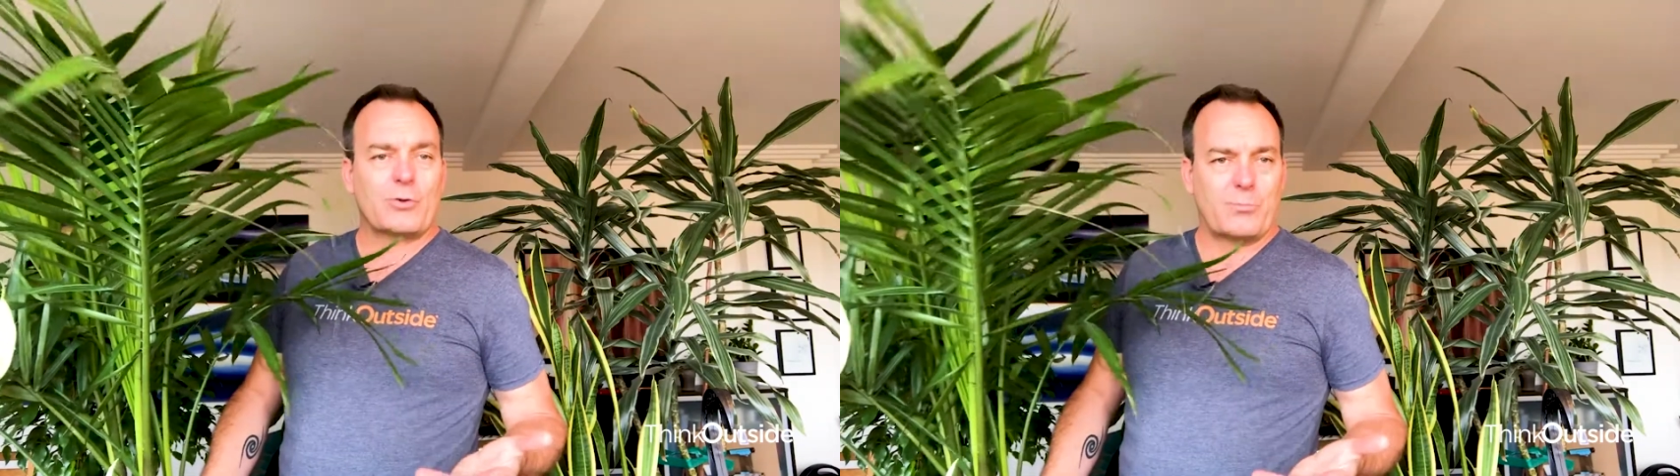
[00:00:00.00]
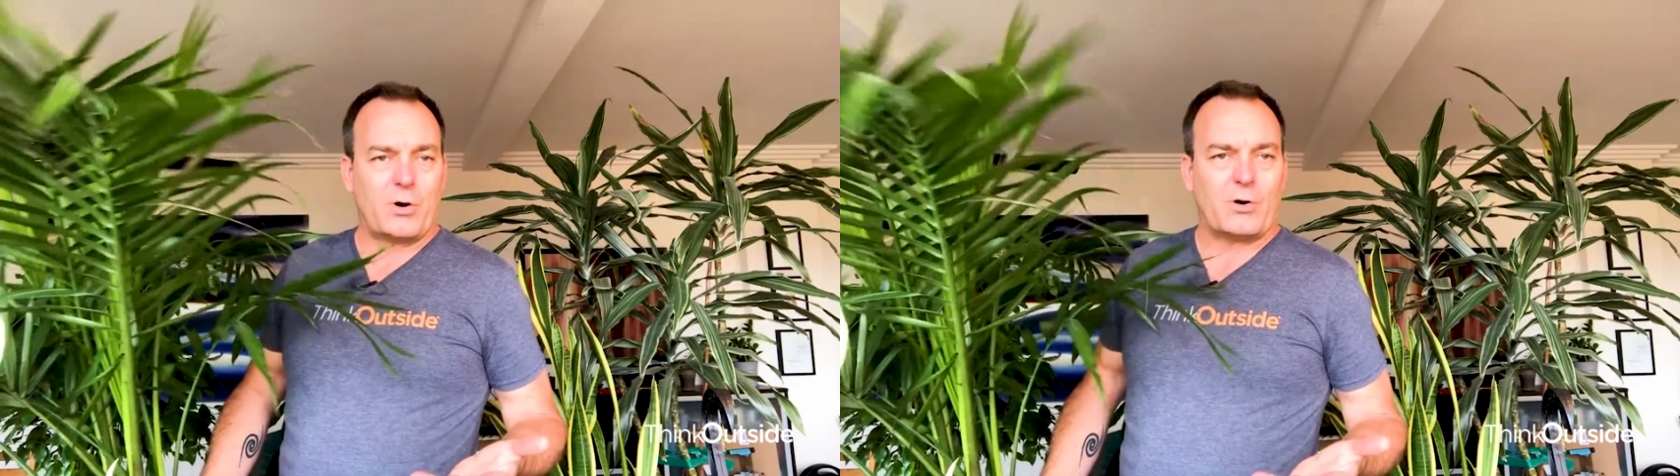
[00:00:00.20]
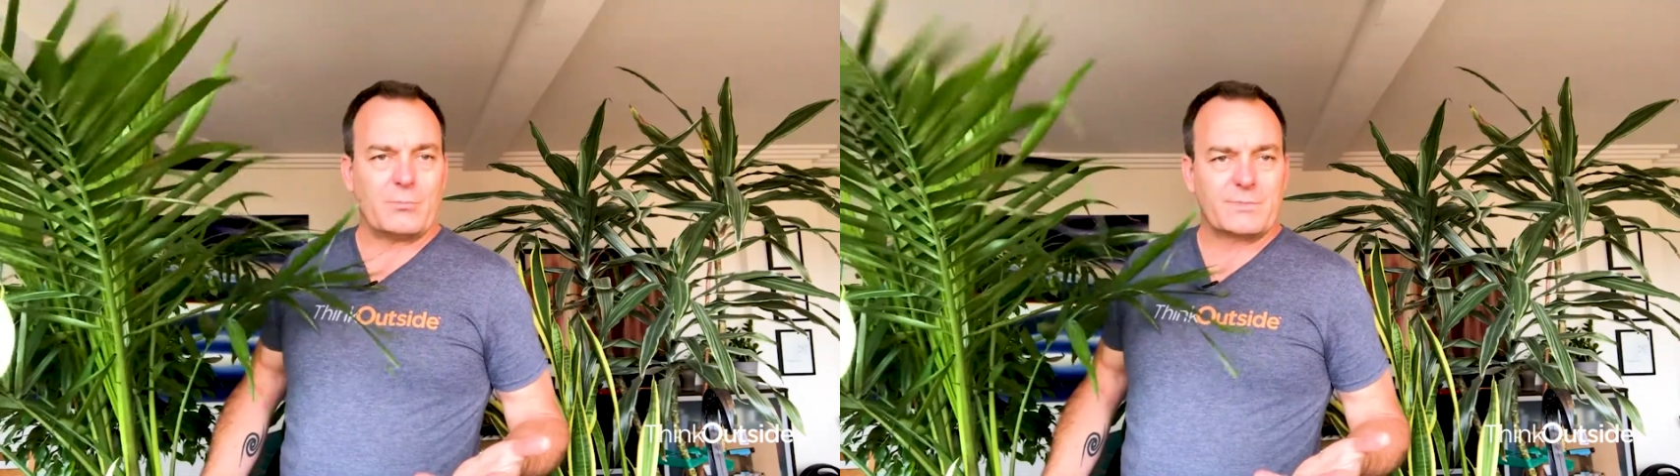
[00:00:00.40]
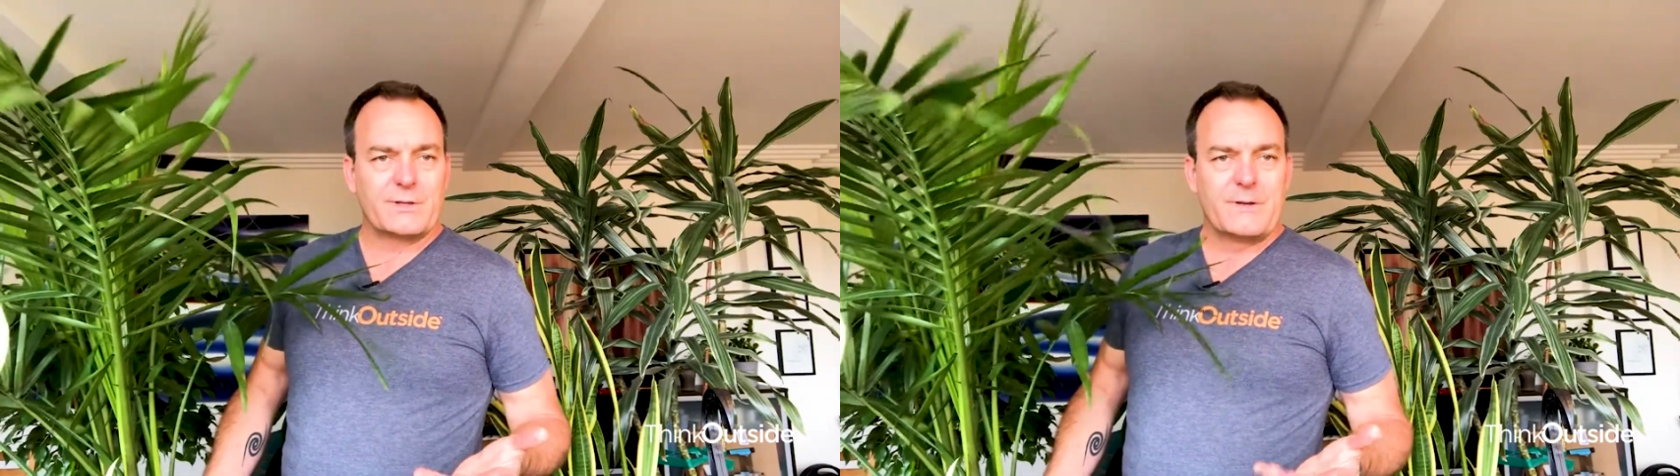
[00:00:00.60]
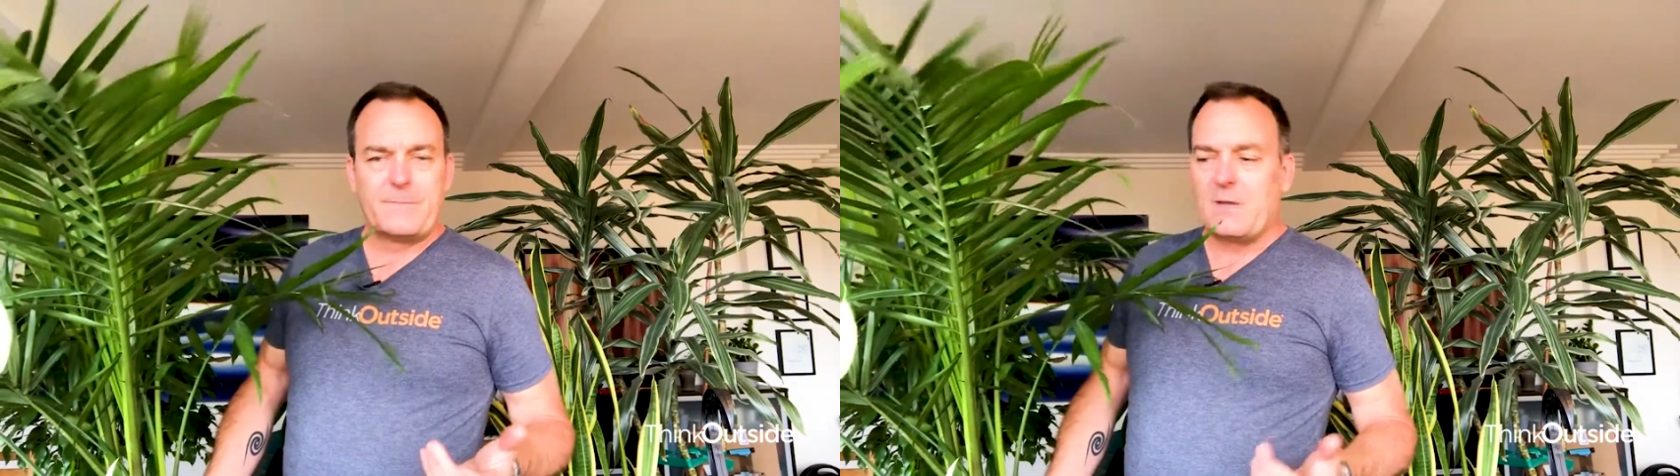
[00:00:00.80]
palms
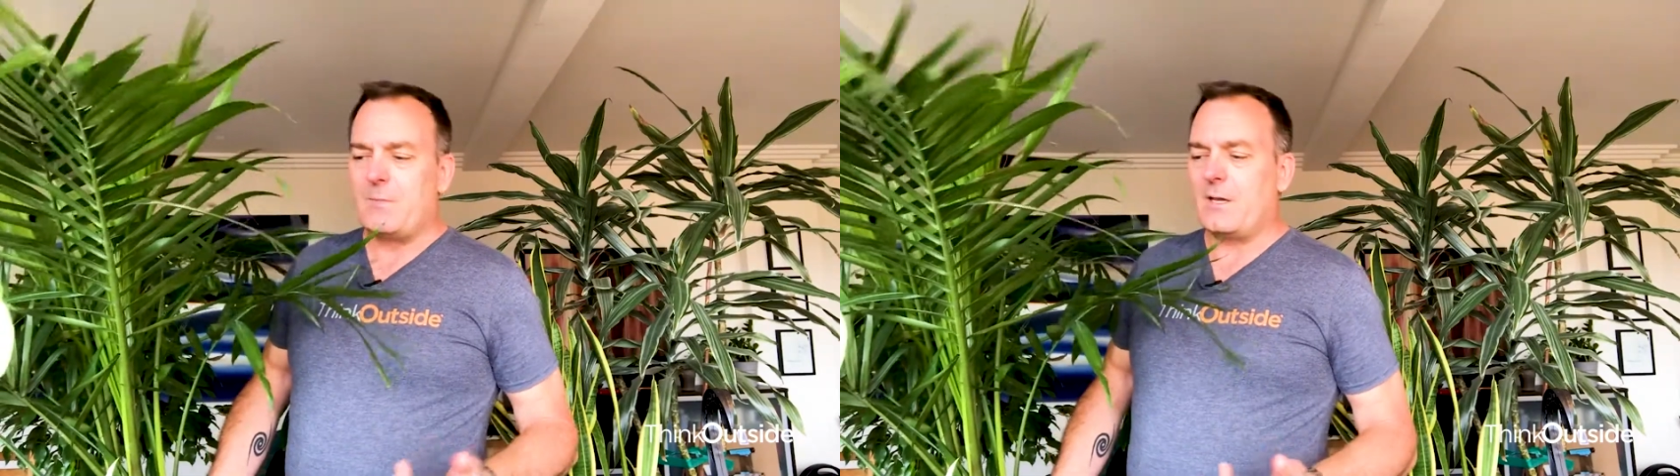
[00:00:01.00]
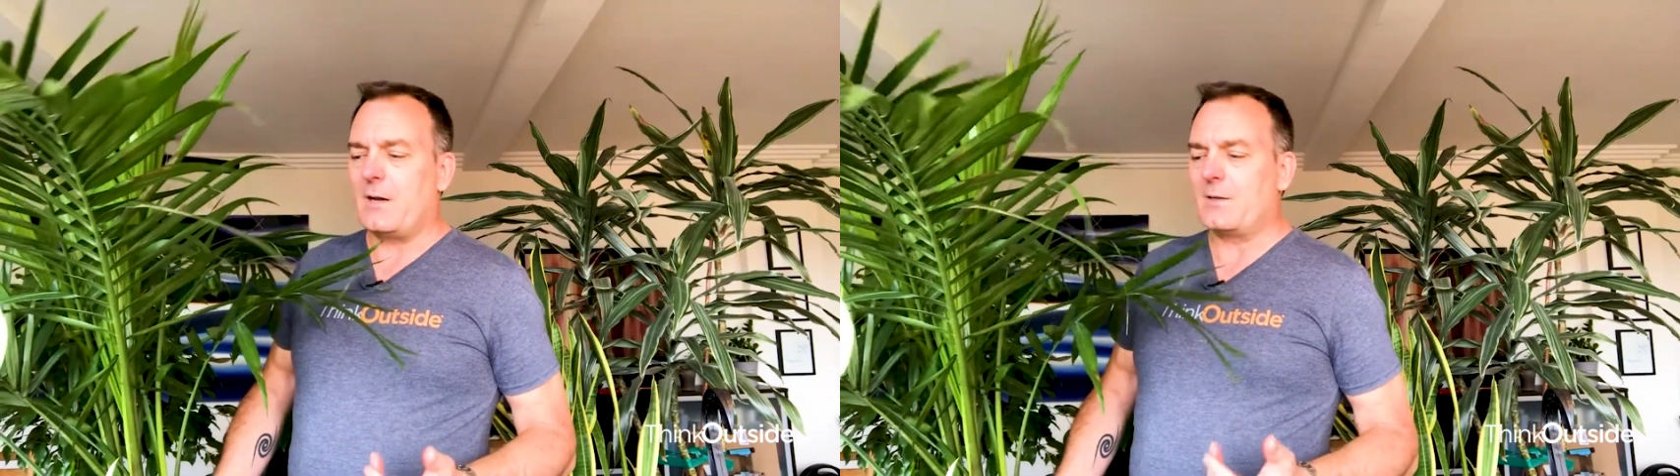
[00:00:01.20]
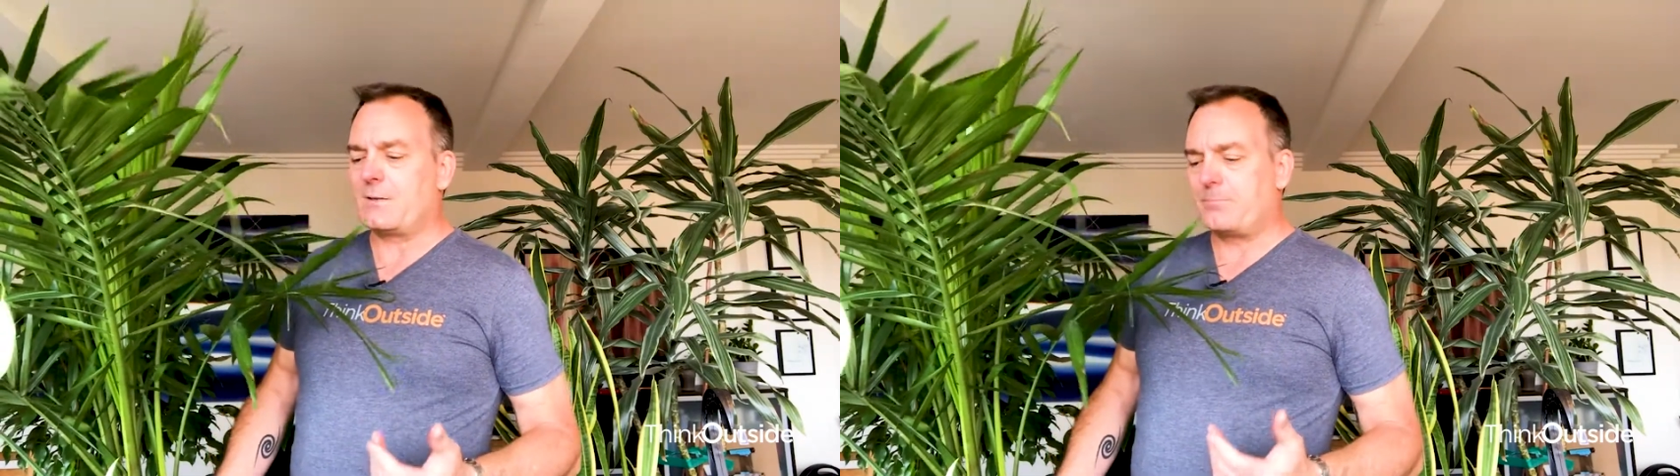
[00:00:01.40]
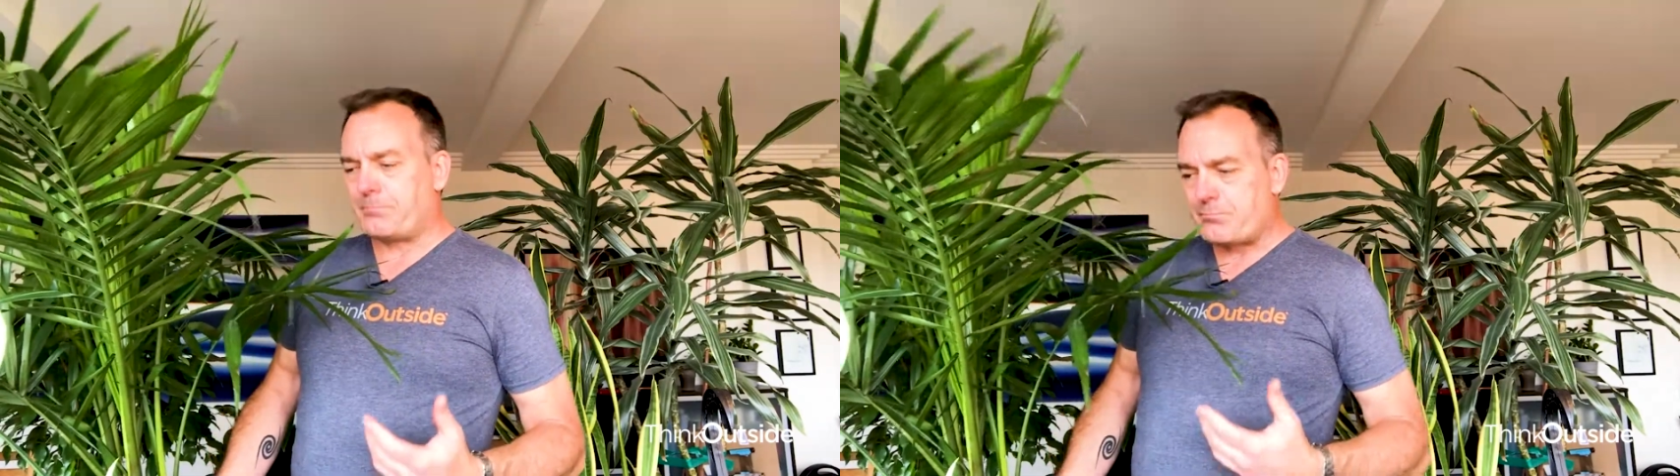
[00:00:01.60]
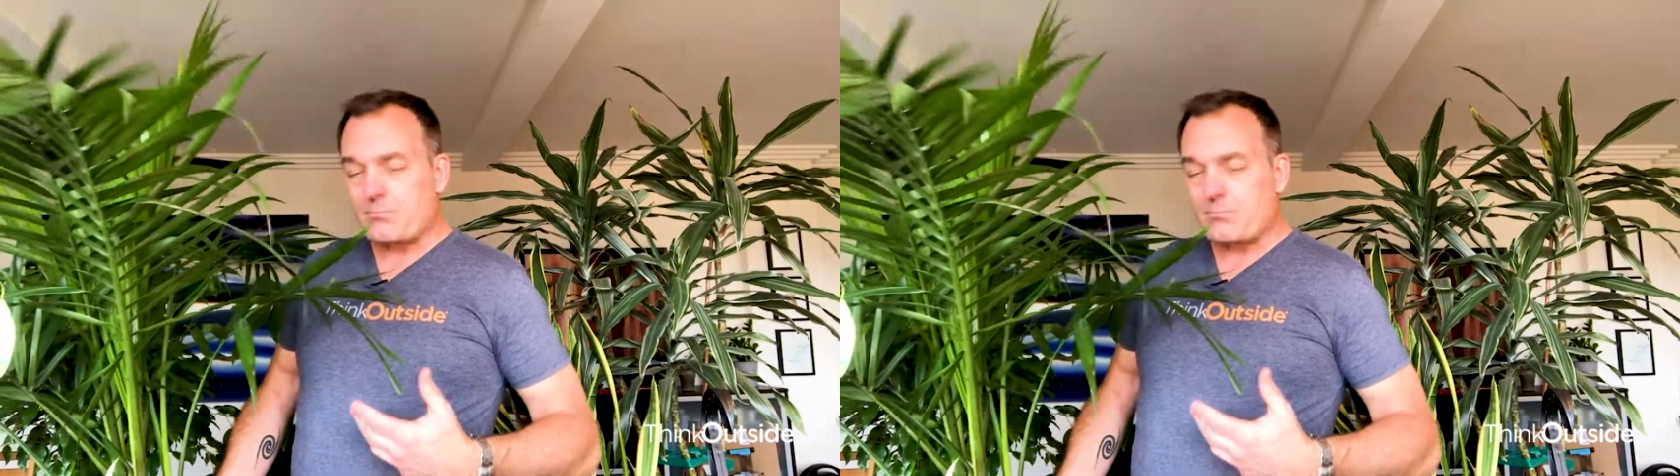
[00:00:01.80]
because